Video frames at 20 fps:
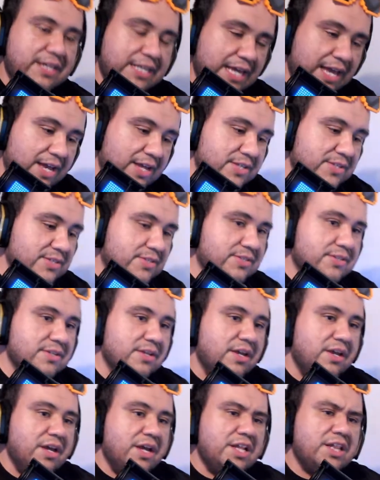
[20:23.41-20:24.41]
Yes,
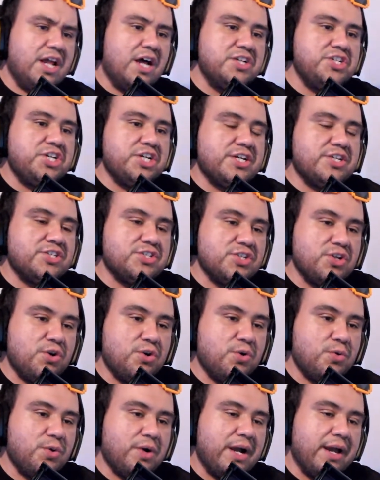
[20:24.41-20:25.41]
Logic.
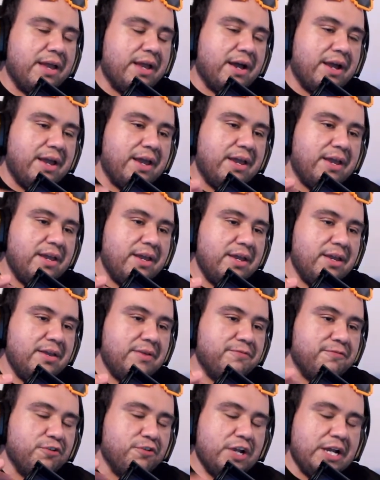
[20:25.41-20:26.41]
So I
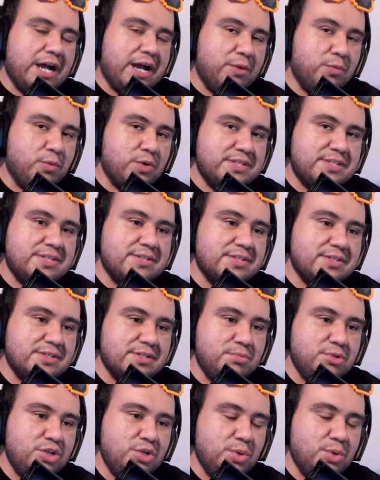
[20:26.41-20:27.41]
forgot, what
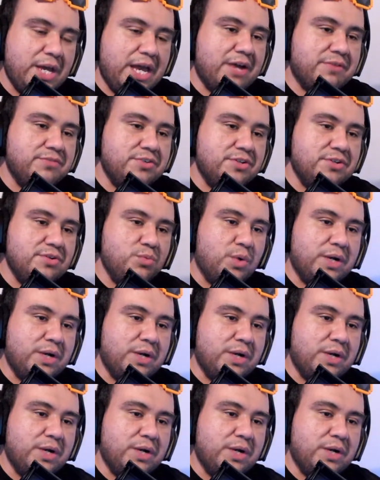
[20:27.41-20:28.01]
system do you have, dude?